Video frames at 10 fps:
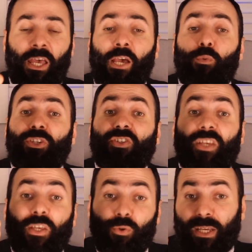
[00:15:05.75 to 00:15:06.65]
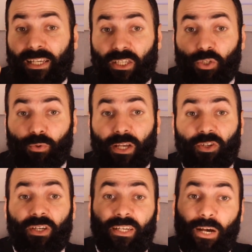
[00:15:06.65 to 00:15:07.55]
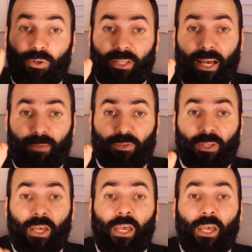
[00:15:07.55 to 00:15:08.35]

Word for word: which is a unique situation in our times,